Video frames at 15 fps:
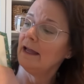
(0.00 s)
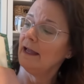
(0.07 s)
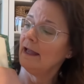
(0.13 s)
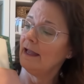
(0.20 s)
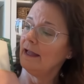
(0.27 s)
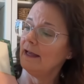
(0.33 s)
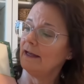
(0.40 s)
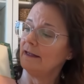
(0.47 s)

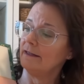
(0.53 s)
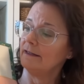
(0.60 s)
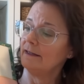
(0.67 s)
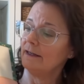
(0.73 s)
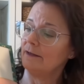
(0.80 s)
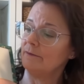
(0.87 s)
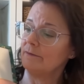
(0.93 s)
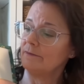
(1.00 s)

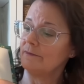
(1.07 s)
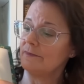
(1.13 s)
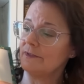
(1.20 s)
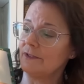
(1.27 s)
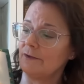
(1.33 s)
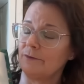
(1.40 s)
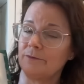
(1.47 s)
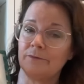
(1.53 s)
And
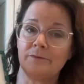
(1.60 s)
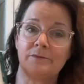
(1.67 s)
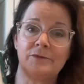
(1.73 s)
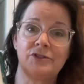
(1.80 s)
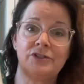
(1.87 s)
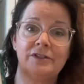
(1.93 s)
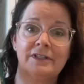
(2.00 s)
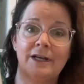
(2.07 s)
so
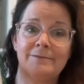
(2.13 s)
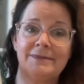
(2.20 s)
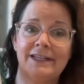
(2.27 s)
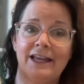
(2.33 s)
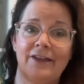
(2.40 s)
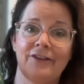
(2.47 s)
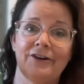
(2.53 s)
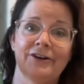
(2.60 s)
she'll come
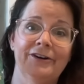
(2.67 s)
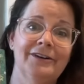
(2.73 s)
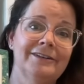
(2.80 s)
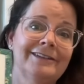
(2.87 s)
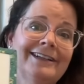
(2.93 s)
together